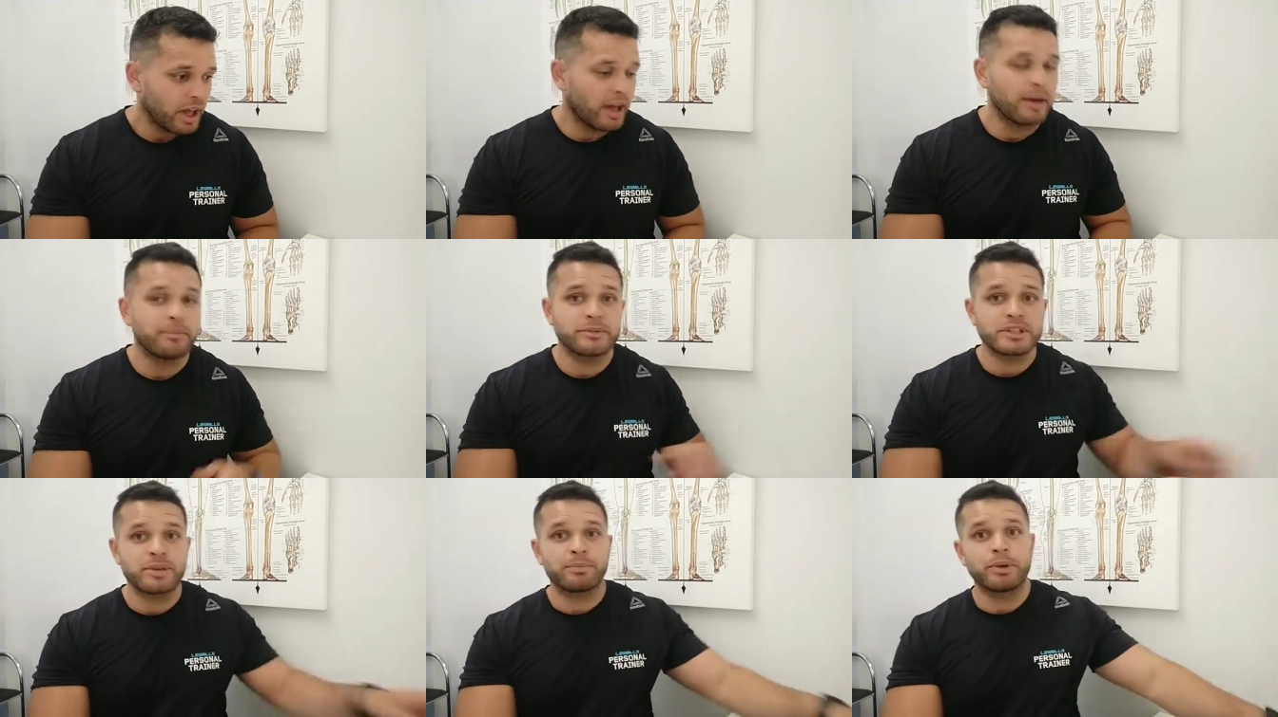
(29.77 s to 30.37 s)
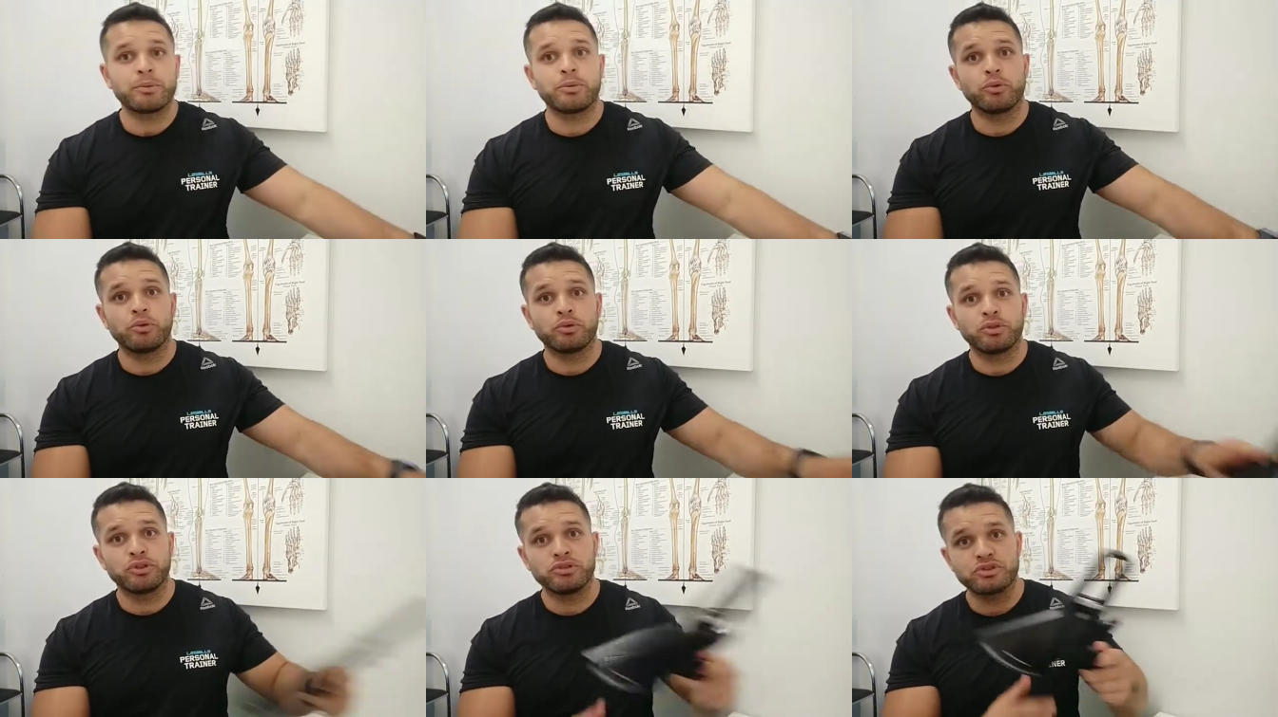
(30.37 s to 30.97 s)
Um, some people
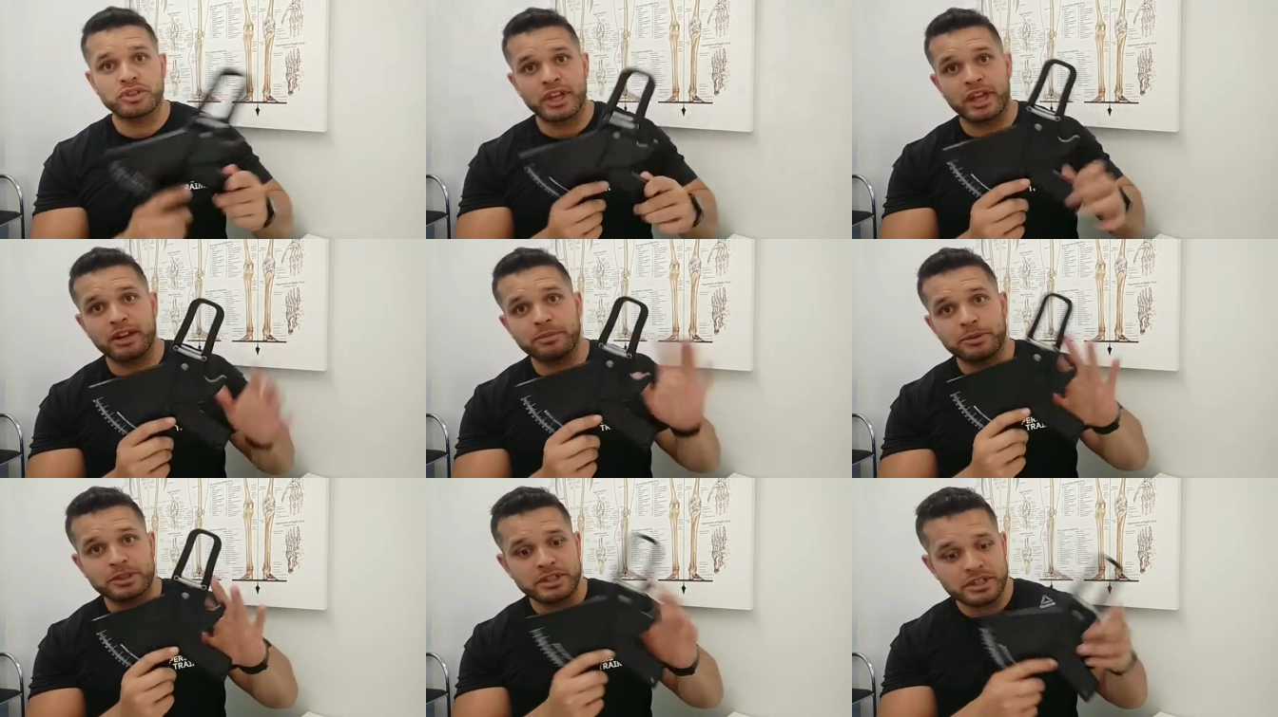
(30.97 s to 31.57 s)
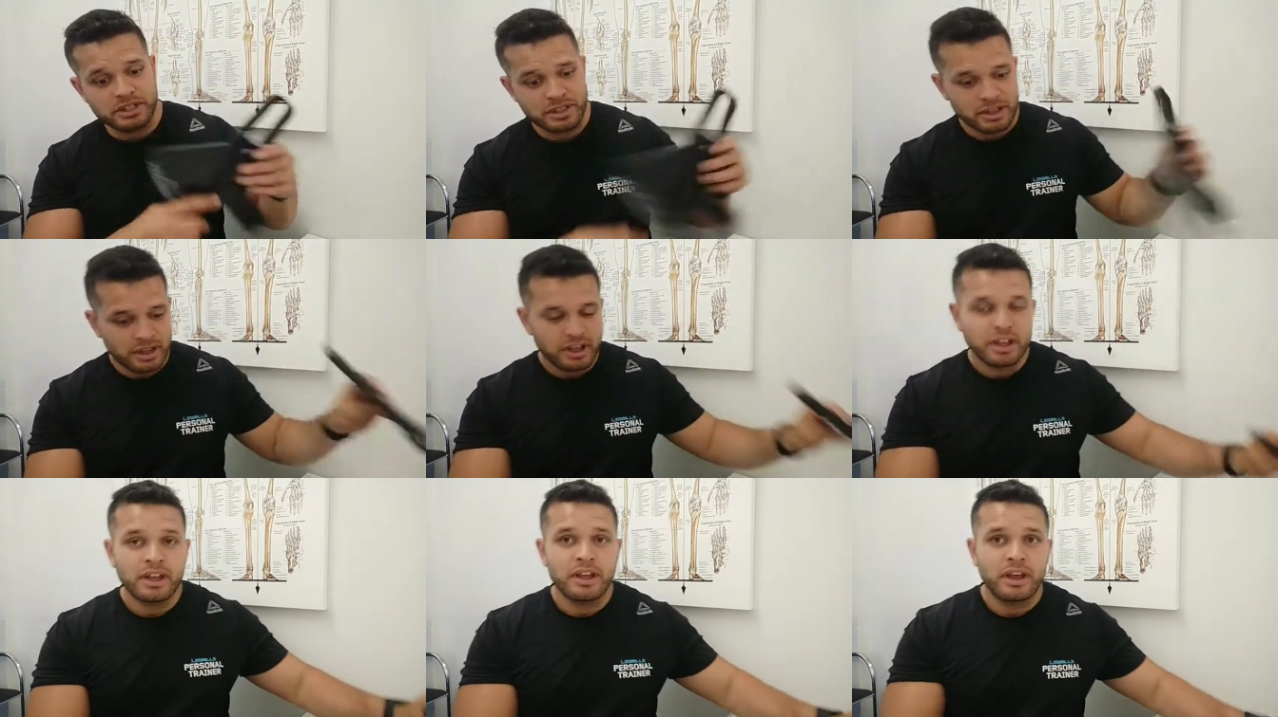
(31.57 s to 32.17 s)
will use calipers,
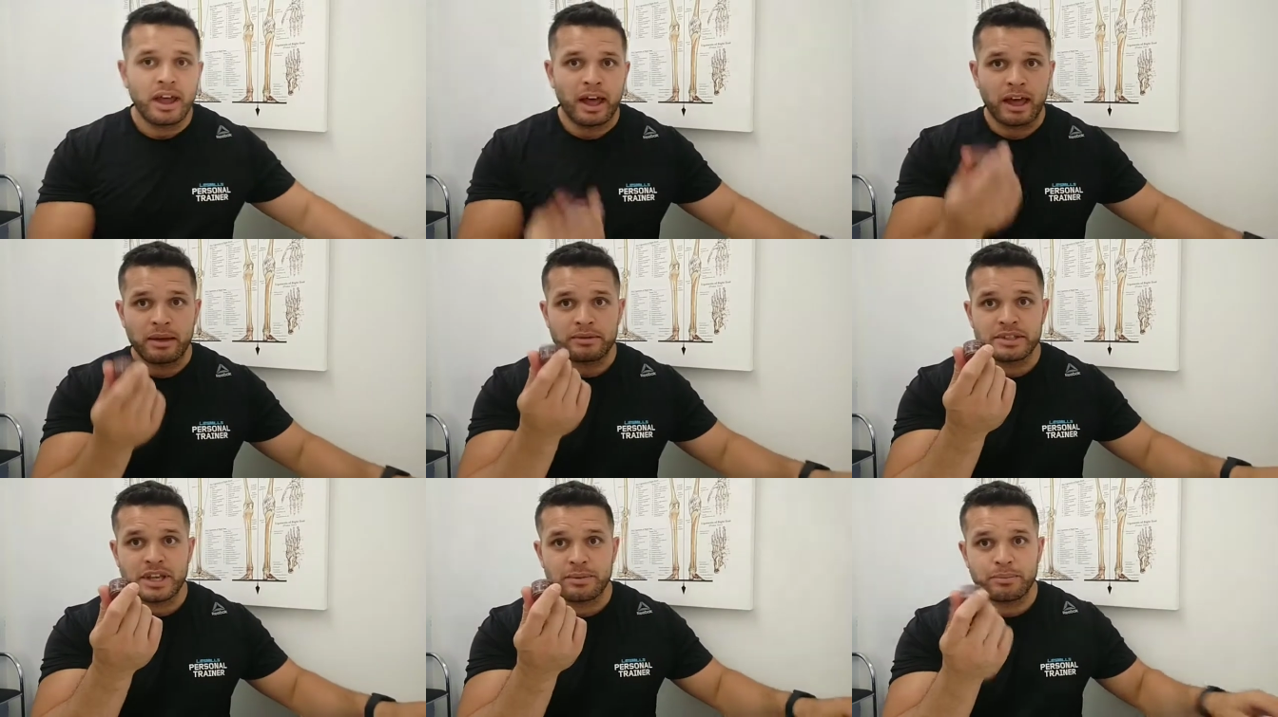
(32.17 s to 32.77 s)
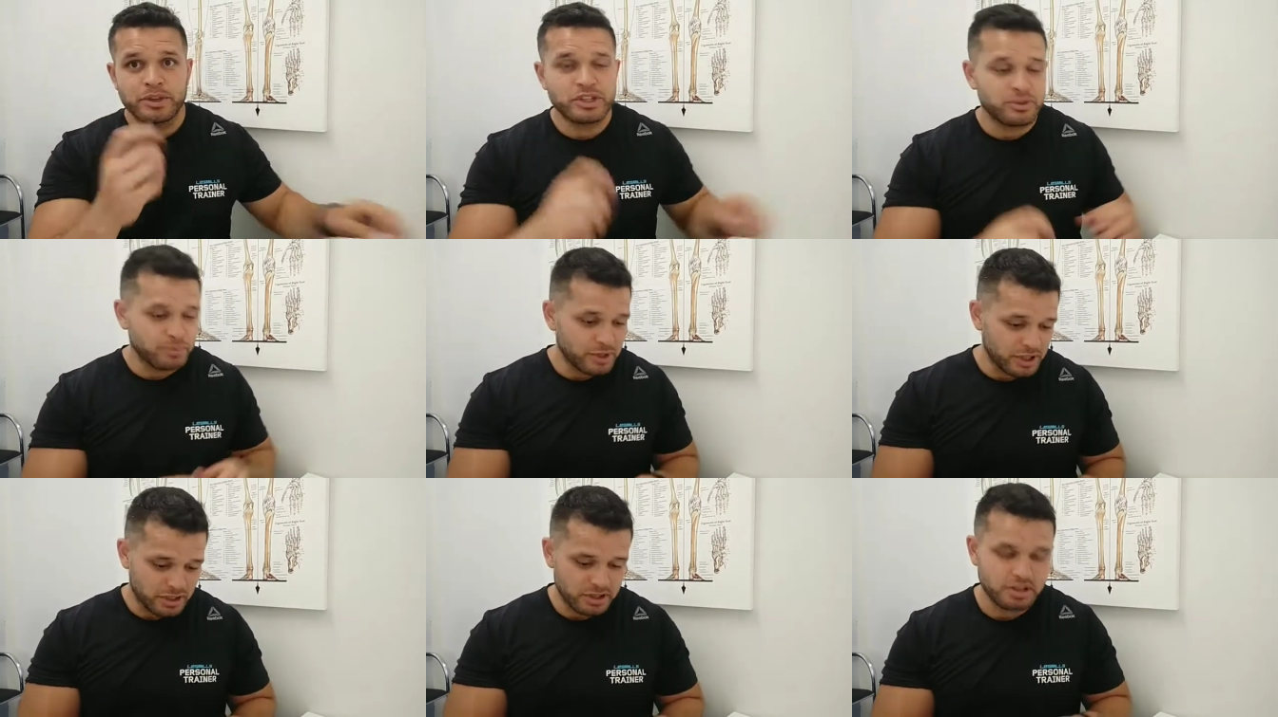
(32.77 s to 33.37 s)
uh, tape
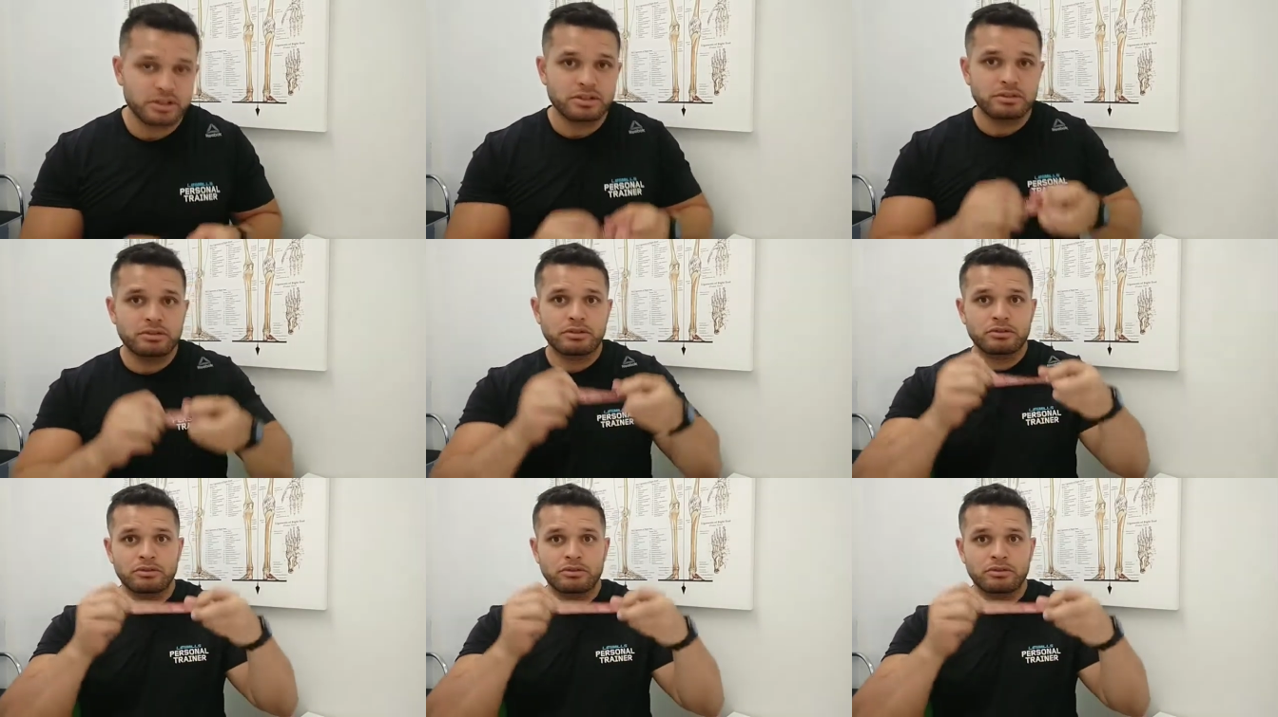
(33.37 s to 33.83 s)
measurements,